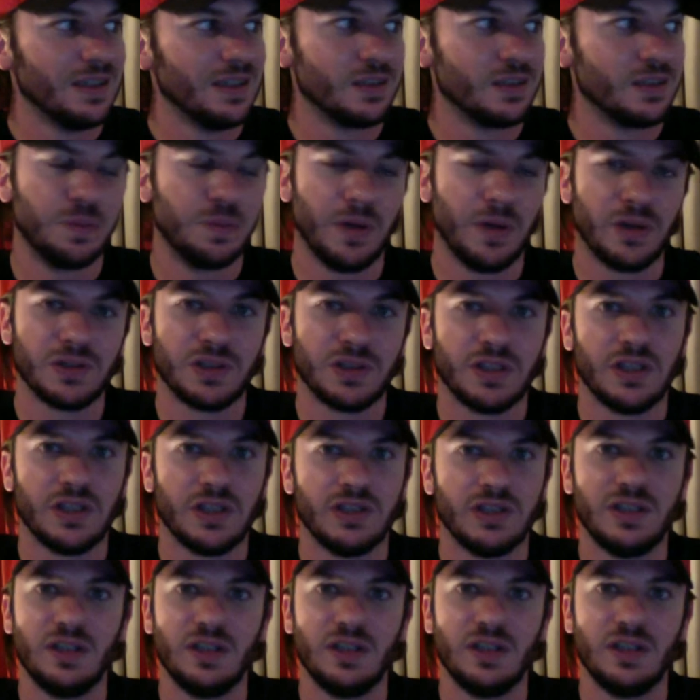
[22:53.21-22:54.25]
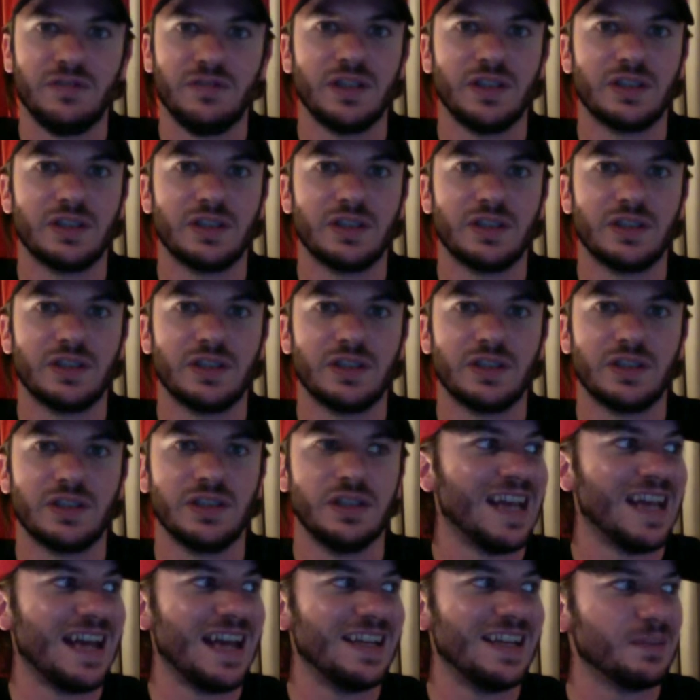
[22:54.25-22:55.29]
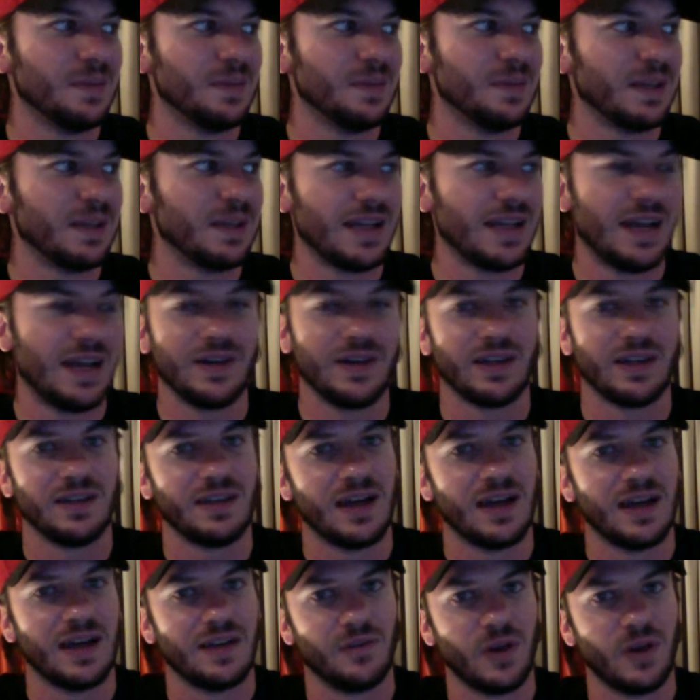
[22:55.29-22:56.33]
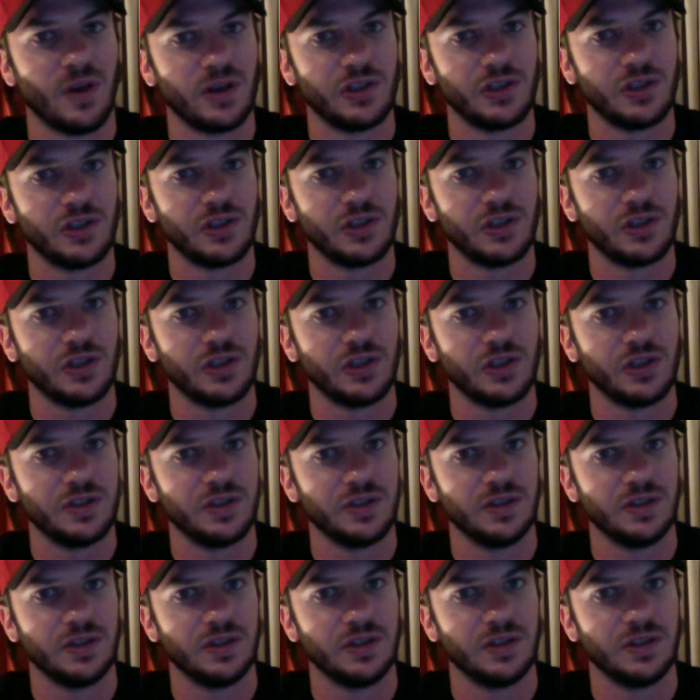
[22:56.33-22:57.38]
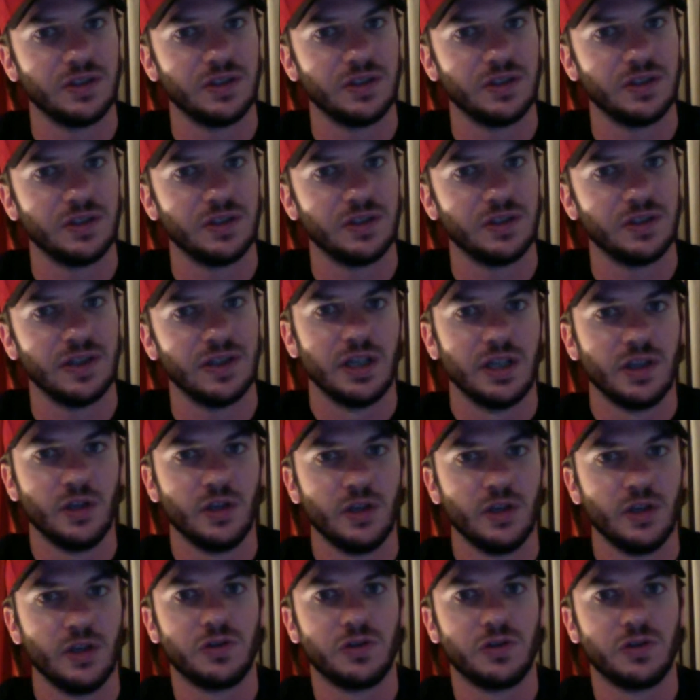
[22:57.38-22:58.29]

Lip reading: Supposedly good defenses. Cincinnati's been allowing a lot of rushing yards here lately, but